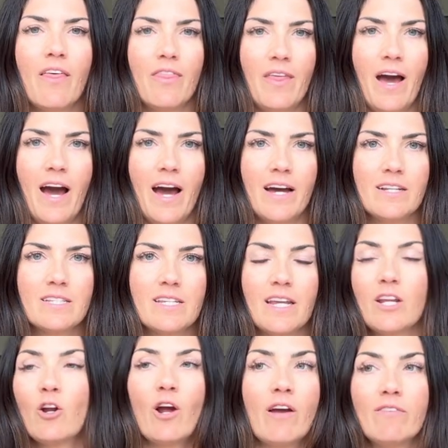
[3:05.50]
that
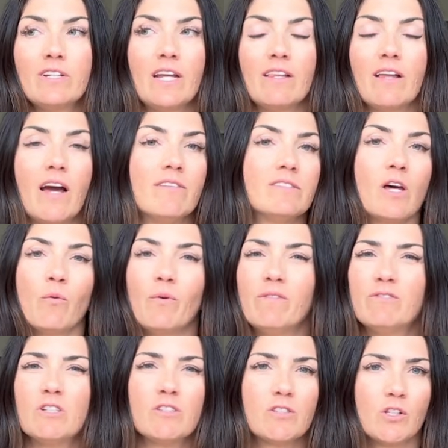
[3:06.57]
in our everyday lives that
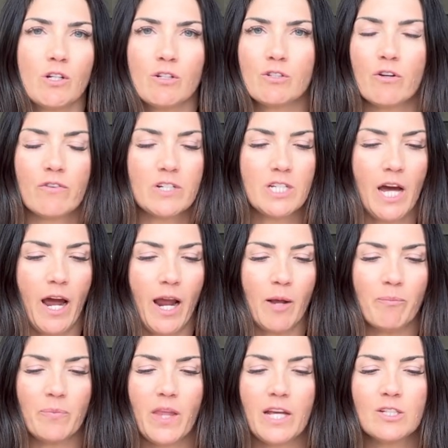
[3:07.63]
we've just learned over
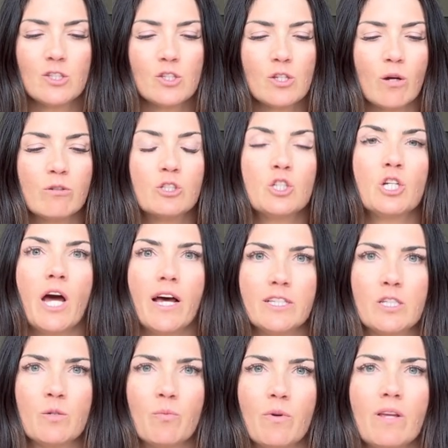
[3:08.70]
time. And so
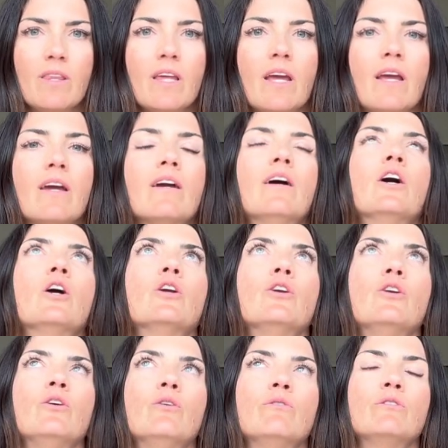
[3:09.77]
chest breathing,
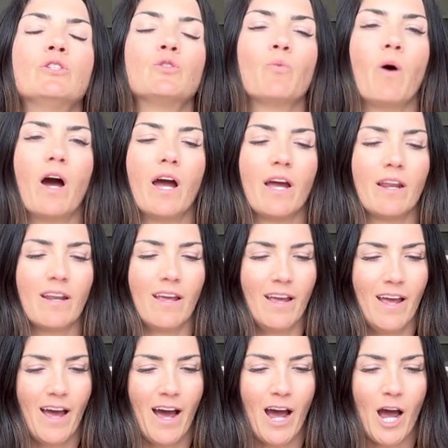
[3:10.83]
huge one.
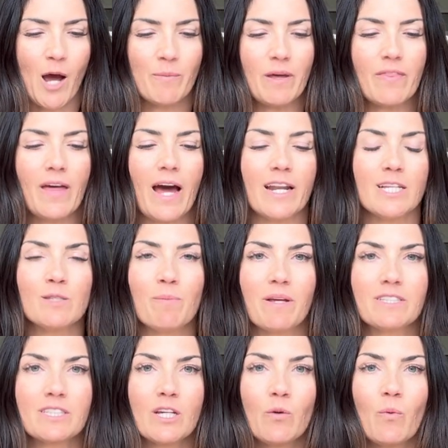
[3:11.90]
That is
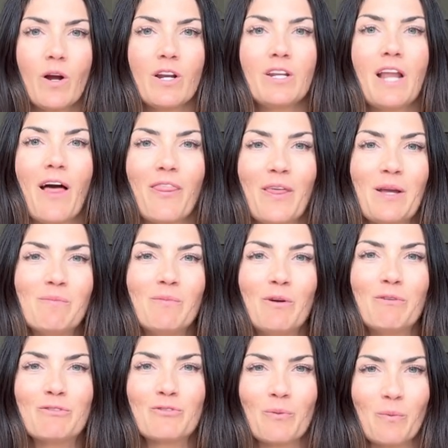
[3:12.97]
basically where nothing
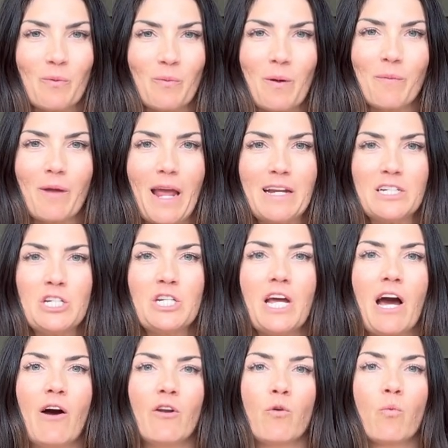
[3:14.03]
moves from the rib cage
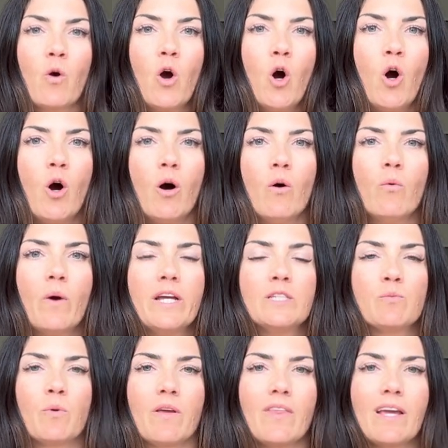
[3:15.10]
down. We're
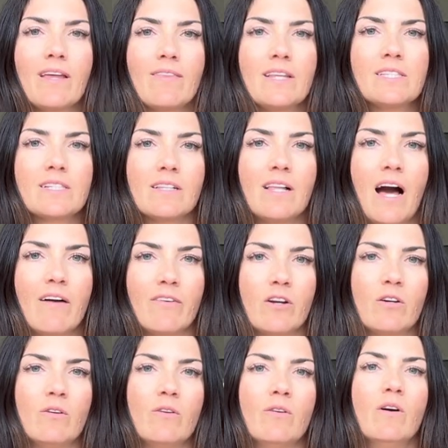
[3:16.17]
always breathing in this
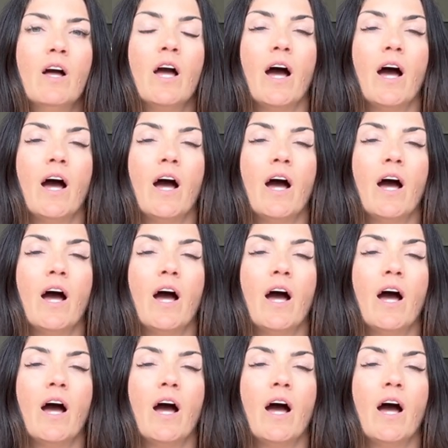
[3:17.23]
clavicle